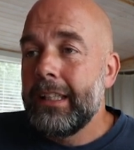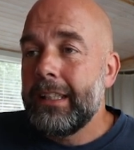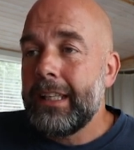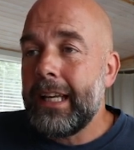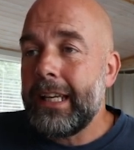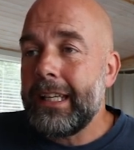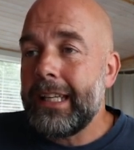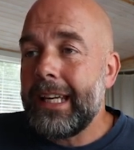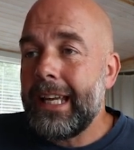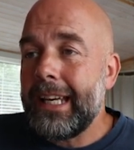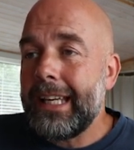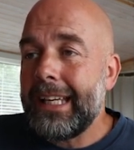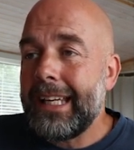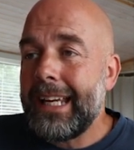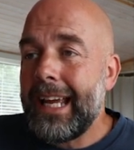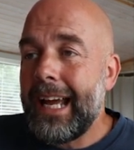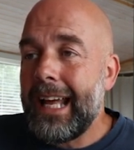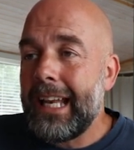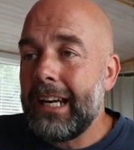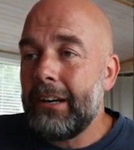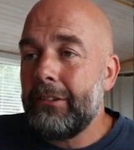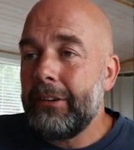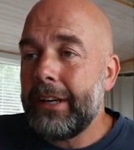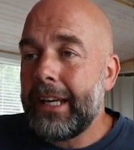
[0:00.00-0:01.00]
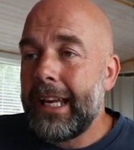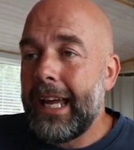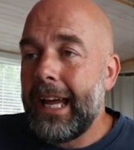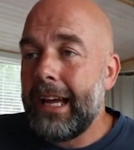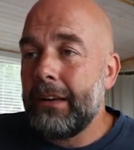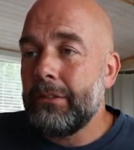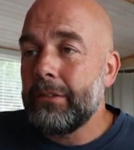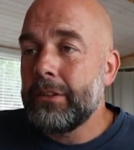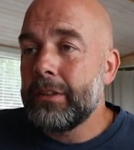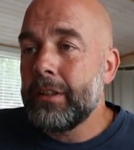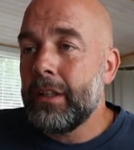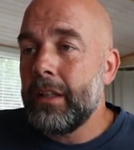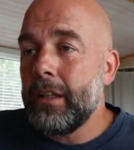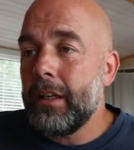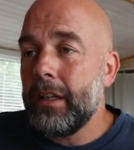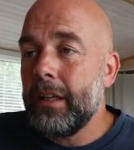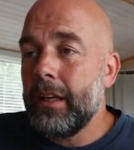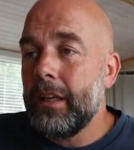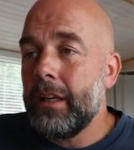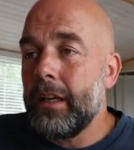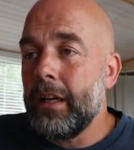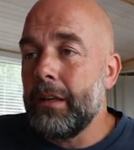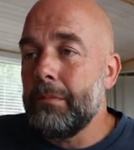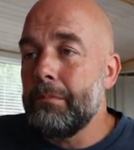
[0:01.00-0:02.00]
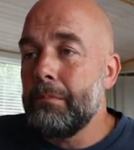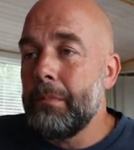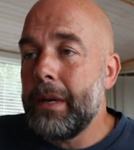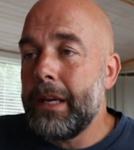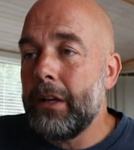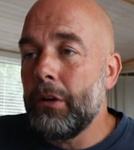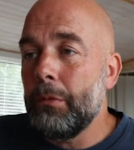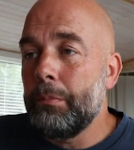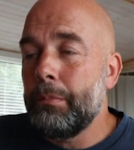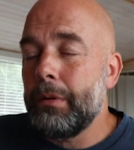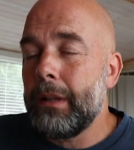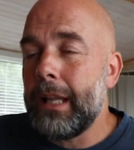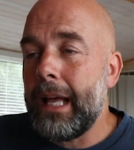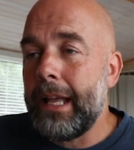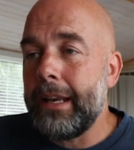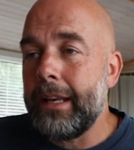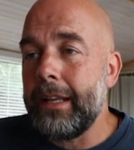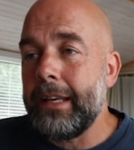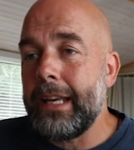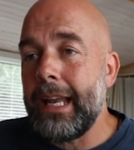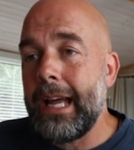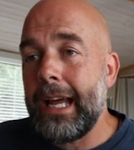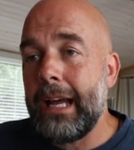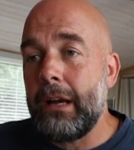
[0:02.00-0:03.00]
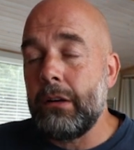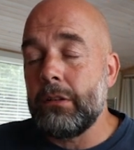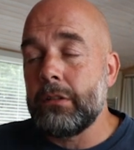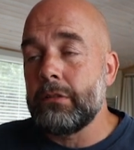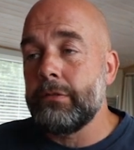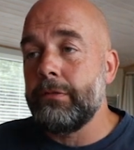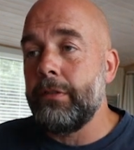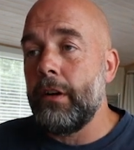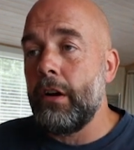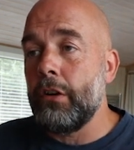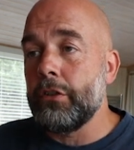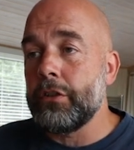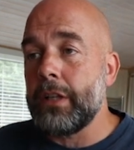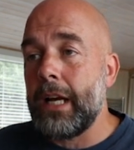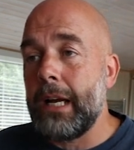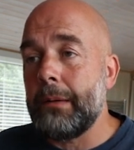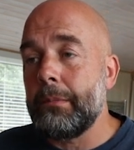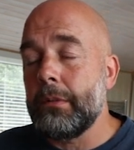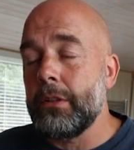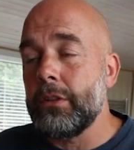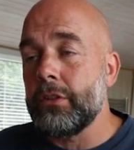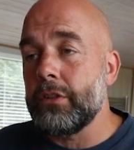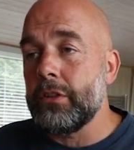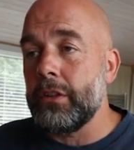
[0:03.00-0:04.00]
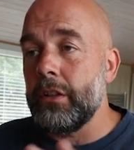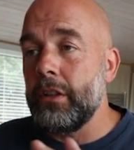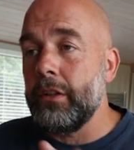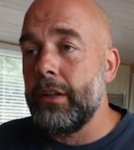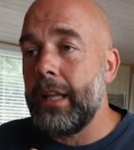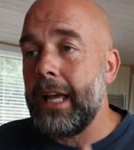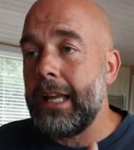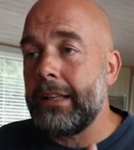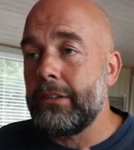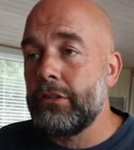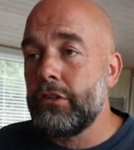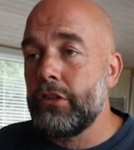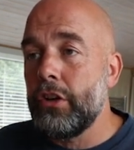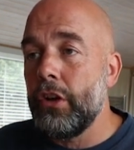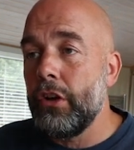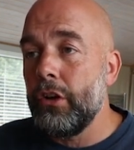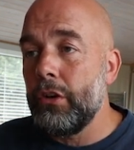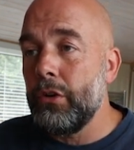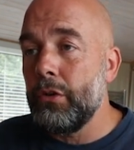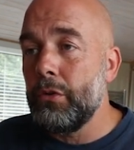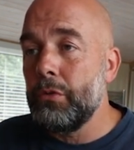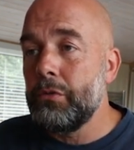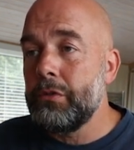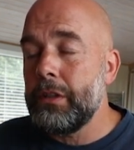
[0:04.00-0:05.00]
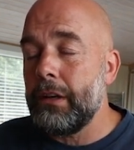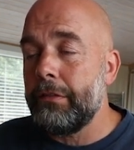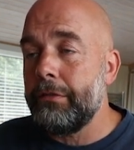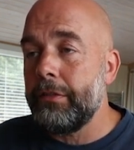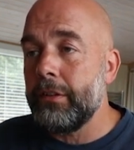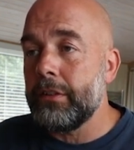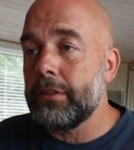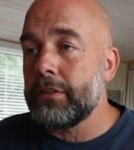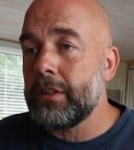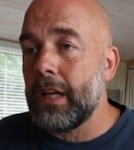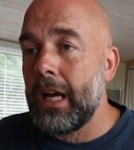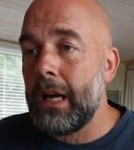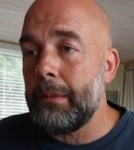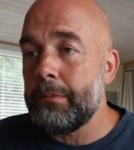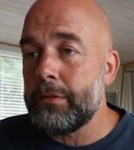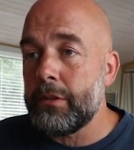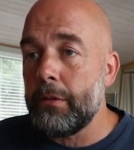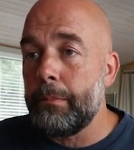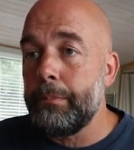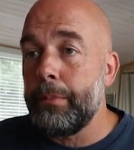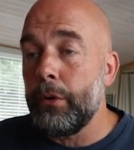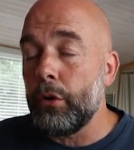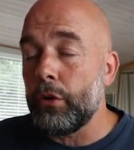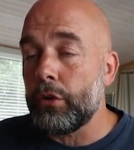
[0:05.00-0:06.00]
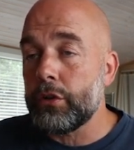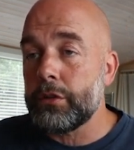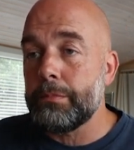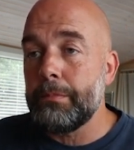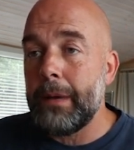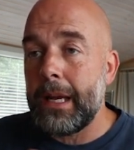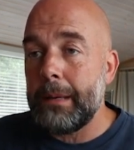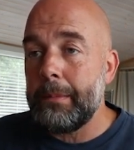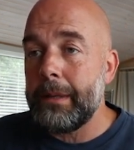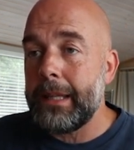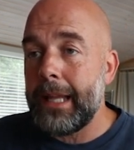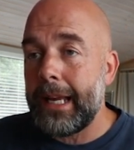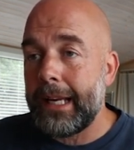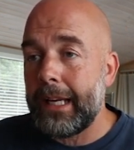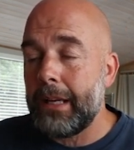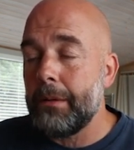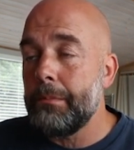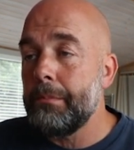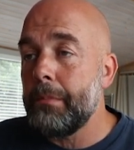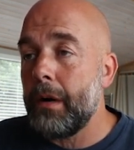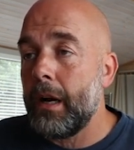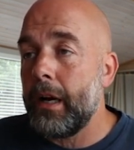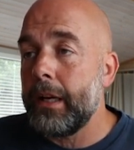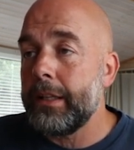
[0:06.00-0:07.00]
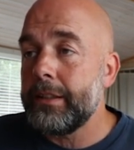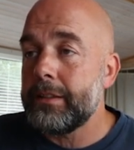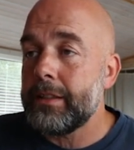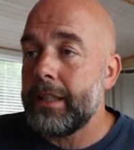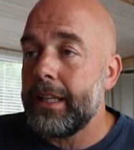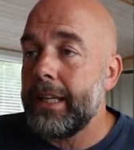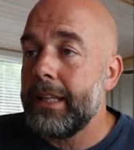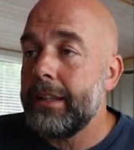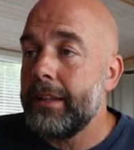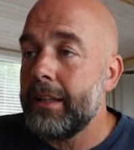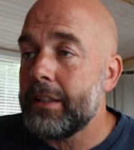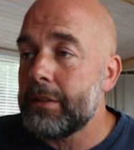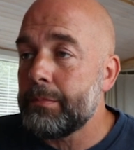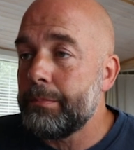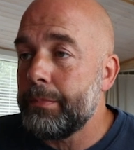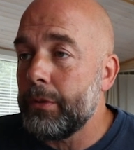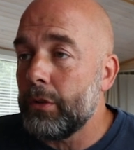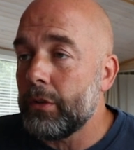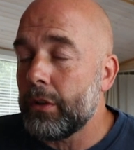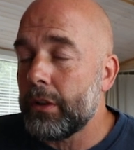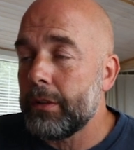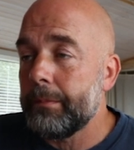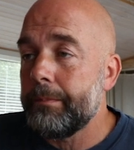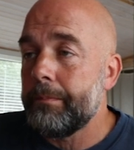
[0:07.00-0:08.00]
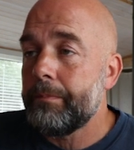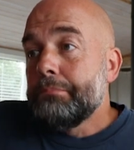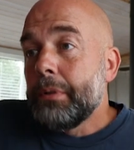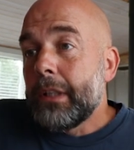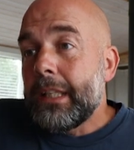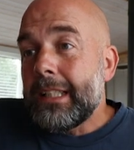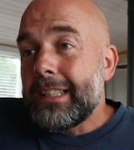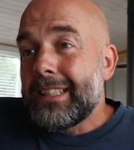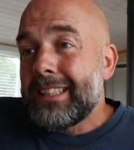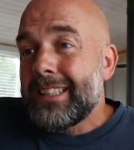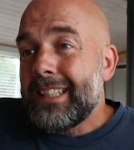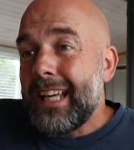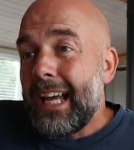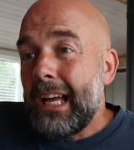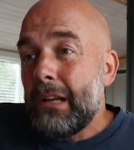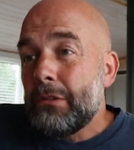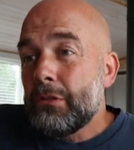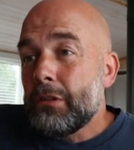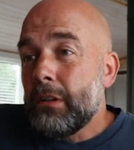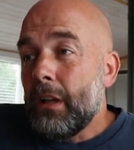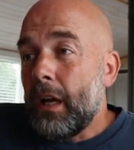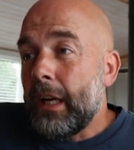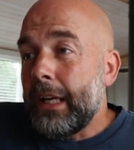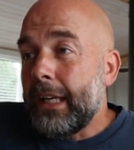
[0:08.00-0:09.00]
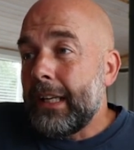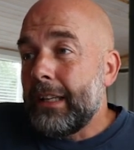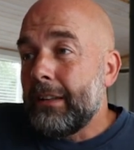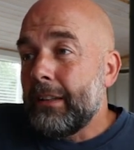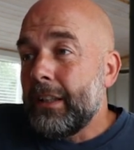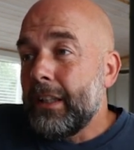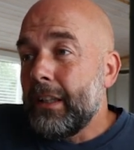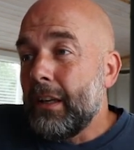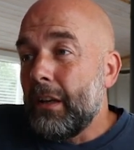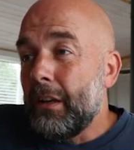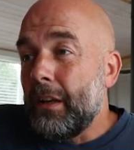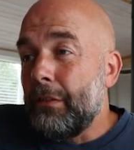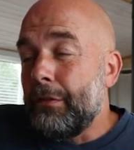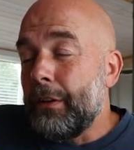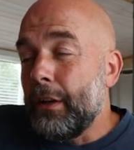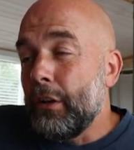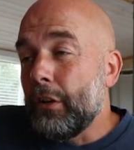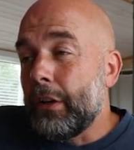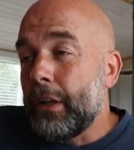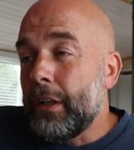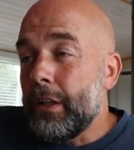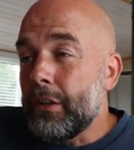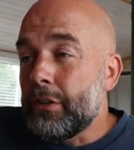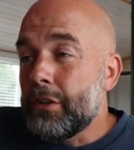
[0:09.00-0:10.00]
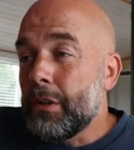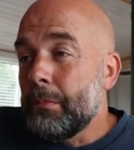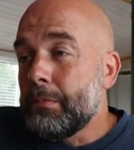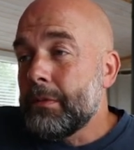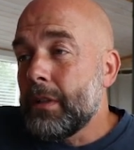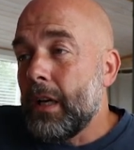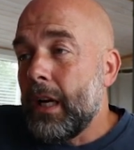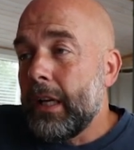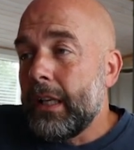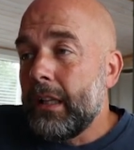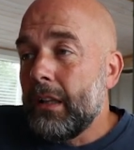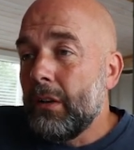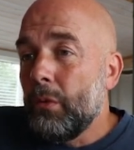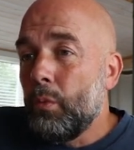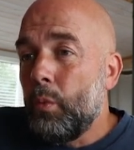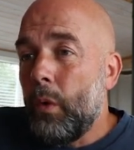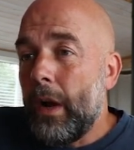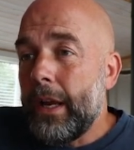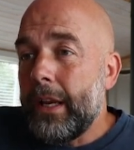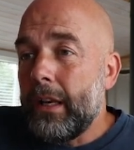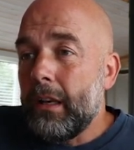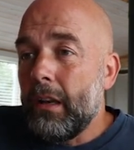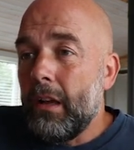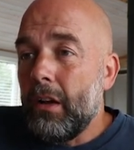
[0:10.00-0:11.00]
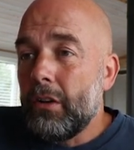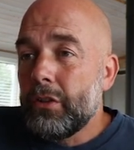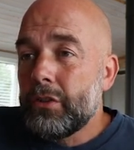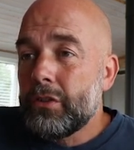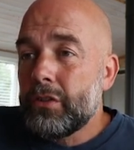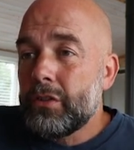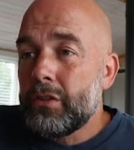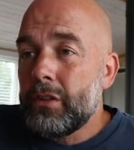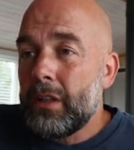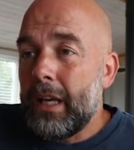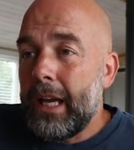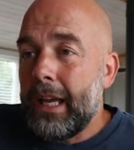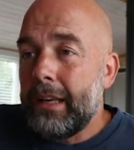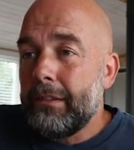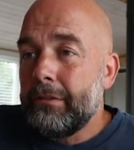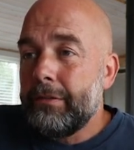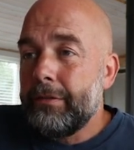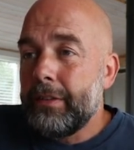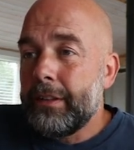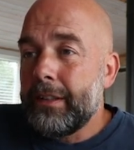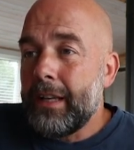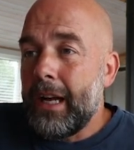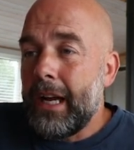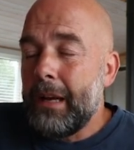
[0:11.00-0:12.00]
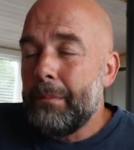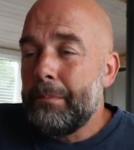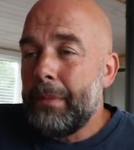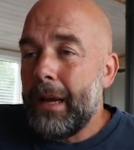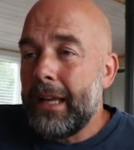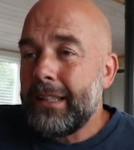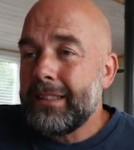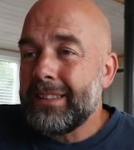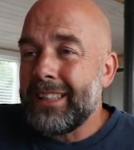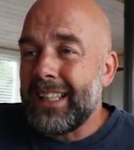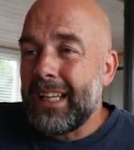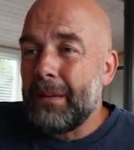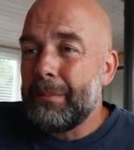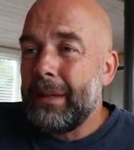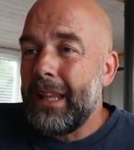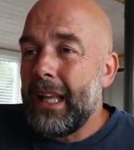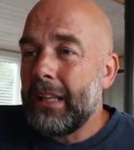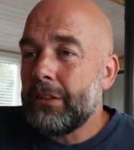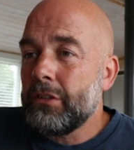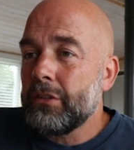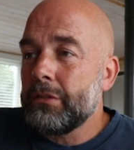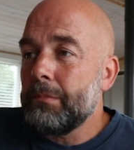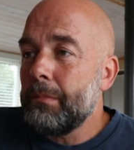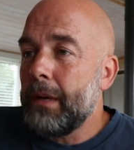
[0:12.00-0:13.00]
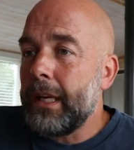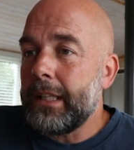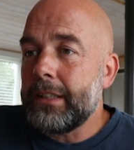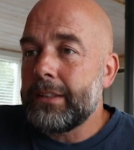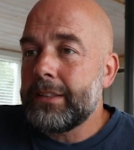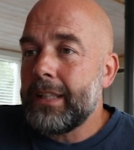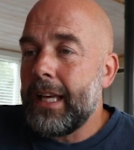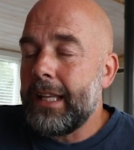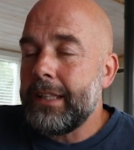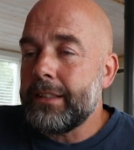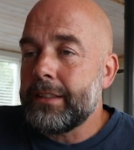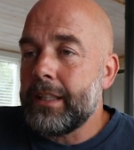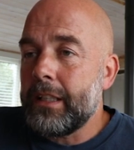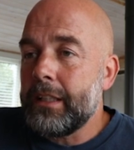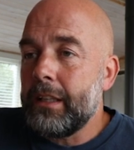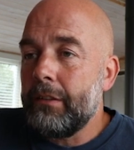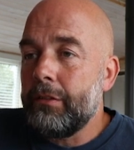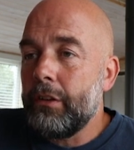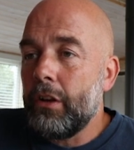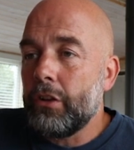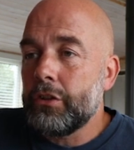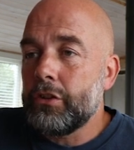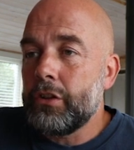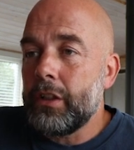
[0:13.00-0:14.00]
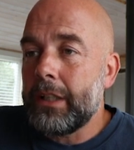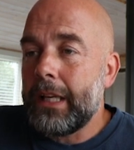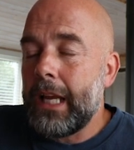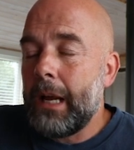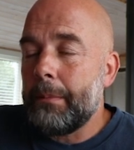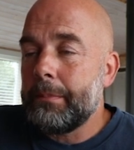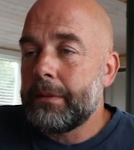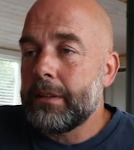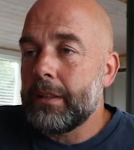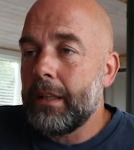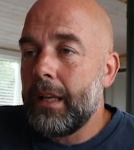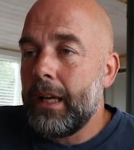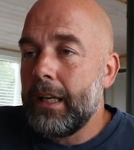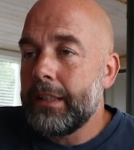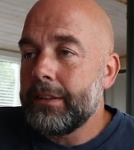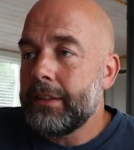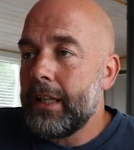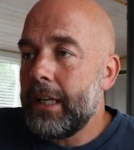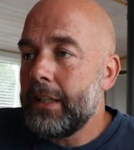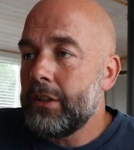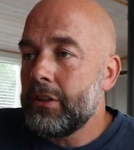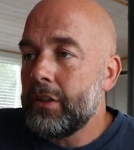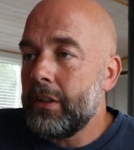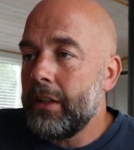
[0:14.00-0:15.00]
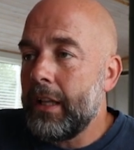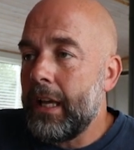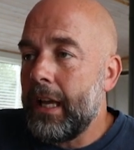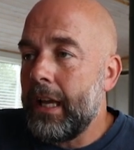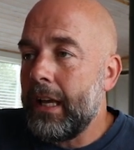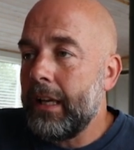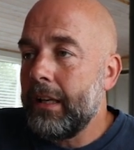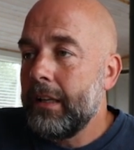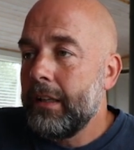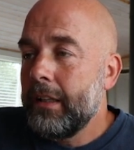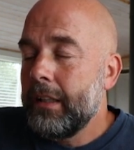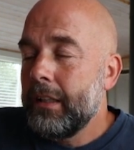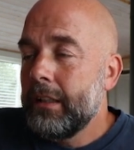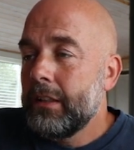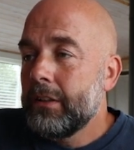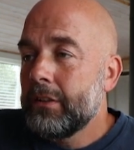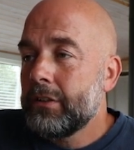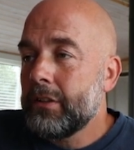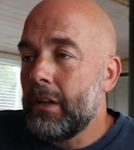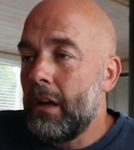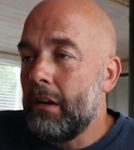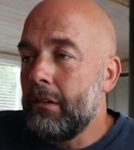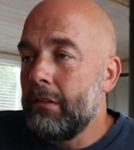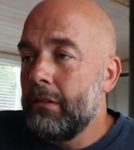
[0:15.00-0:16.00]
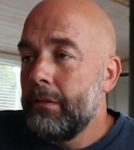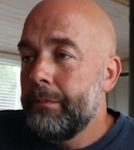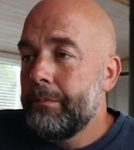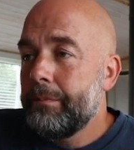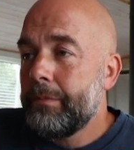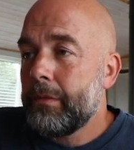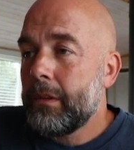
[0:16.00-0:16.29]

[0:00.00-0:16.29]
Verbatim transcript: Now you're getting calorie counter and meal planner. Now, as far as I'm concerned, they're two different types of books. Maybe they're combined in this book. But it sounds like, you know, if you look at the subtitle, weight loss and for diabetic, I mean, that doesn't make sense and you've lost your capitalization there. So,